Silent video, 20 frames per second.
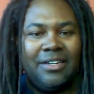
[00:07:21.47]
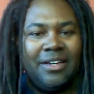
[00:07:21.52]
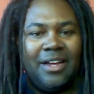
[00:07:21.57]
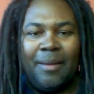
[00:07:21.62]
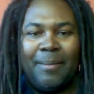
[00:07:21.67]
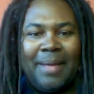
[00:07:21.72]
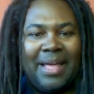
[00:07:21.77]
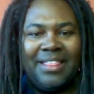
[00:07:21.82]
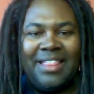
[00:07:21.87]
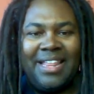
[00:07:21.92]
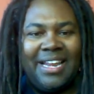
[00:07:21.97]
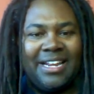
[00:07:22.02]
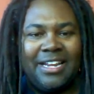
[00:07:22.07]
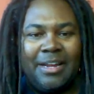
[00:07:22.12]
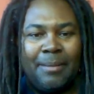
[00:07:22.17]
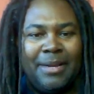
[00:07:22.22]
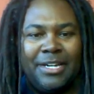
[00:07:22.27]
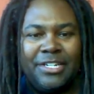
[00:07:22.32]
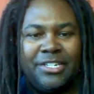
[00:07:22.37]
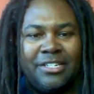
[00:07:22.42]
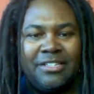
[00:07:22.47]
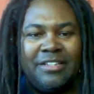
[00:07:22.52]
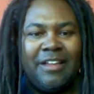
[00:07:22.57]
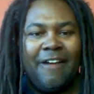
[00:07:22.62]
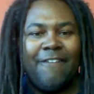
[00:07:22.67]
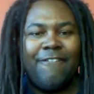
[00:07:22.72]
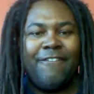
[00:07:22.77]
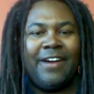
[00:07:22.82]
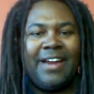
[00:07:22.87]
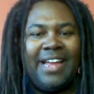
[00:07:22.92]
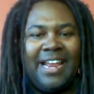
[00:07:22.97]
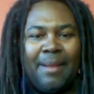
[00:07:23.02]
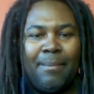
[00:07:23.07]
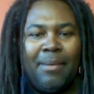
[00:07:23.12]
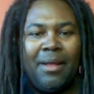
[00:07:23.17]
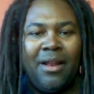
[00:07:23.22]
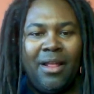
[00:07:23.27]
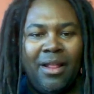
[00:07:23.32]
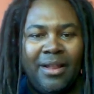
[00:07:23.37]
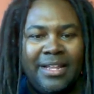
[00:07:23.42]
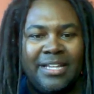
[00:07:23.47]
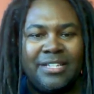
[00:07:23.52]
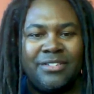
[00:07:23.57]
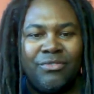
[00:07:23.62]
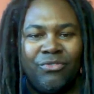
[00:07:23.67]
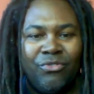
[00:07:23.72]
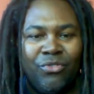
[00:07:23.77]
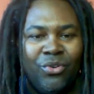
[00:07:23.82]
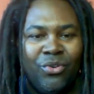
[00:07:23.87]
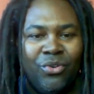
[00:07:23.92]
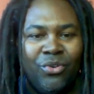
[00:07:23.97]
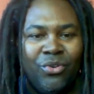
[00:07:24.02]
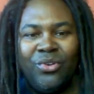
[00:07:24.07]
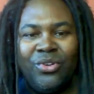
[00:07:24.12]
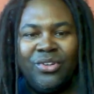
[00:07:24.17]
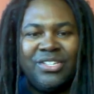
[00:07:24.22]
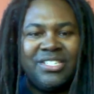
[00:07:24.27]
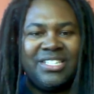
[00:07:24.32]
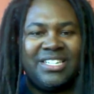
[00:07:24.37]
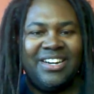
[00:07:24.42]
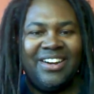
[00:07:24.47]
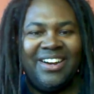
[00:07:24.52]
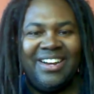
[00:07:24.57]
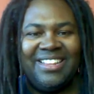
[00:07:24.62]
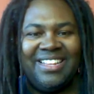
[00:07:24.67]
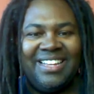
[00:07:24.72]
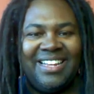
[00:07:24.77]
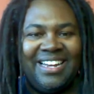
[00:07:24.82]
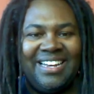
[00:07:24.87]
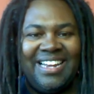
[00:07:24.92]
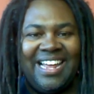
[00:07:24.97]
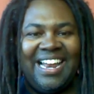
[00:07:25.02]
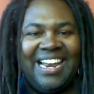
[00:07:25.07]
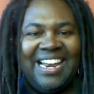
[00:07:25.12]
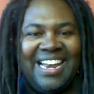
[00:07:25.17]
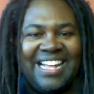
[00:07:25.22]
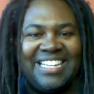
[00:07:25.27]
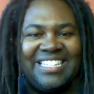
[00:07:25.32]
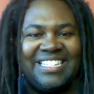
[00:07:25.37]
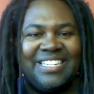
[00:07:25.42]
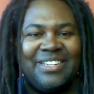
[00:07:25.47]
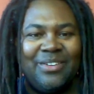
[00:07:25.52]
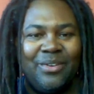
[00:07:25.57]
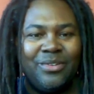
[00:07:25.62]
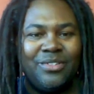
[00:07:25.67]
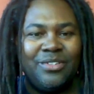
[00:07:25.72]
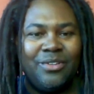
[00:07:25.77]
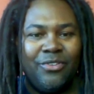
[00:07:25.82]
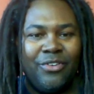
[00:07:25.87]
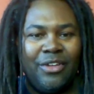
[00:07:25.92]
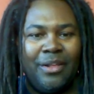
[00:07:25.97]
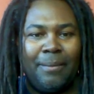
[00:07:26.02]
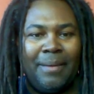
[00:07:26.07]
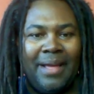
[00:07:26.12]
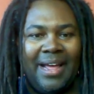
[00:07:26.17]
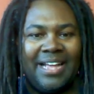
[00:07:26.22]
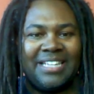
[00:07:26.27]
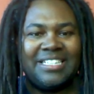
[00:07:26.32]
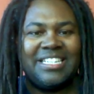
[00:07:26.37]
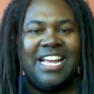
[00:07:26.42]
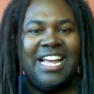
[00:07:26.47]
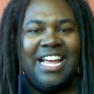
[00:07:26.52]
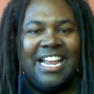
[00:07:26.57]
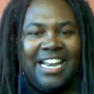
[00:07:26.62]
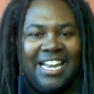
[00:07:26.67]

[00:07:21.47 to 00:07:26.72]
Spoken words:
Athletic commissions, forget about all these rules and everything like that. Let's see who's the real best.